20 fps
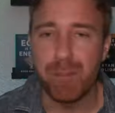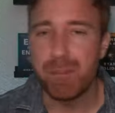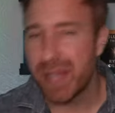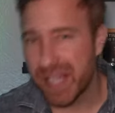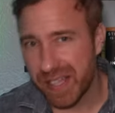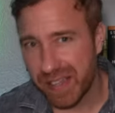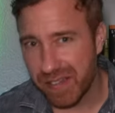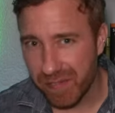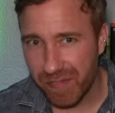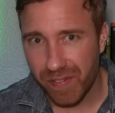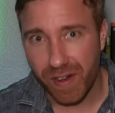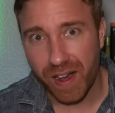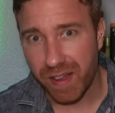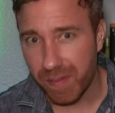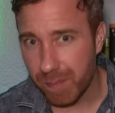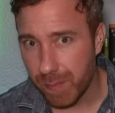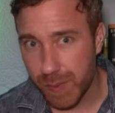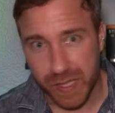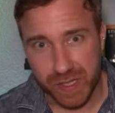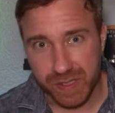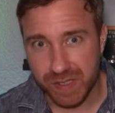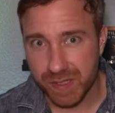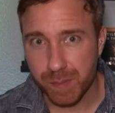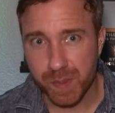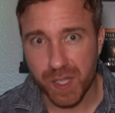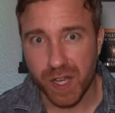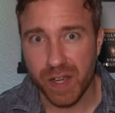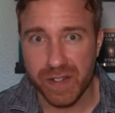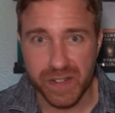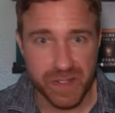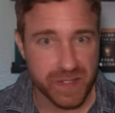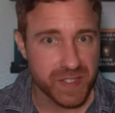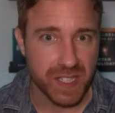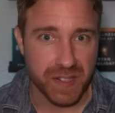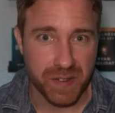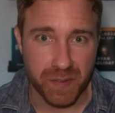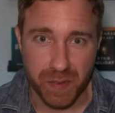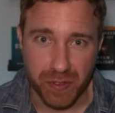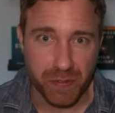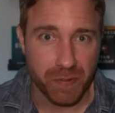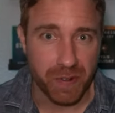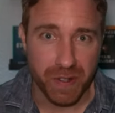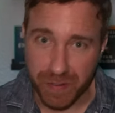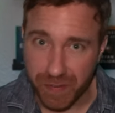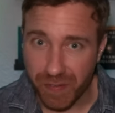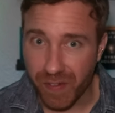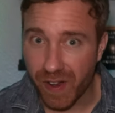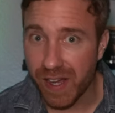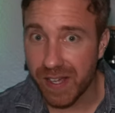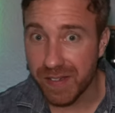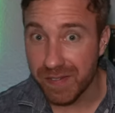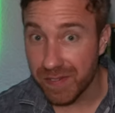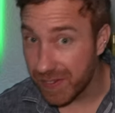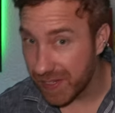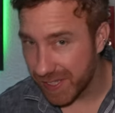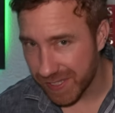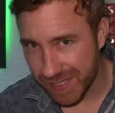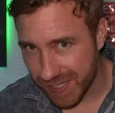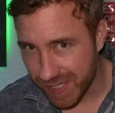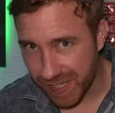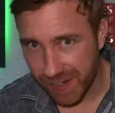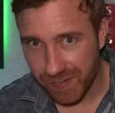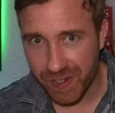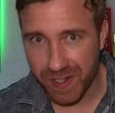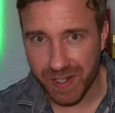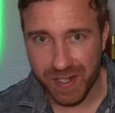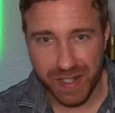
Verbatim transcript: picking 5 because I'm tired of saying 3, 5, and 7,